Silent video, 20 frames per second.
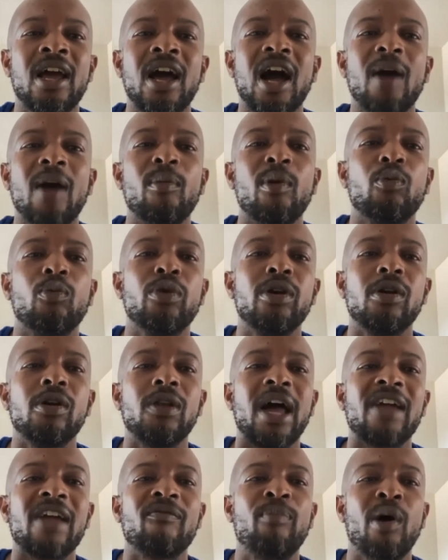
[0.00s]
I'm a real
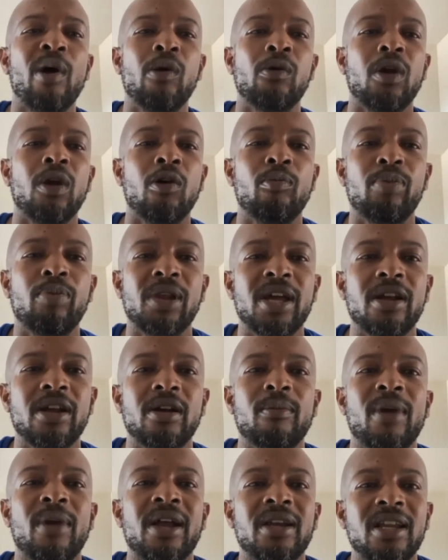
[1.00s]
life polo player,
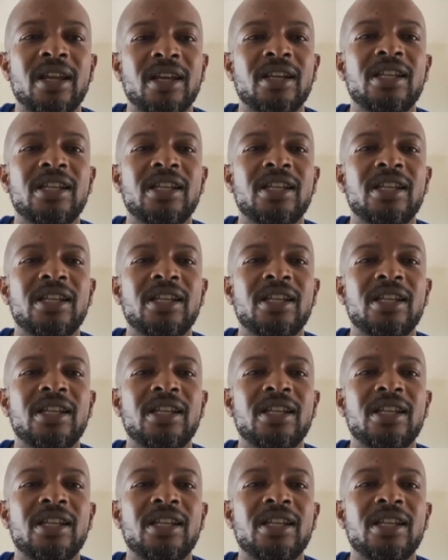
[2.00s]
my nigga.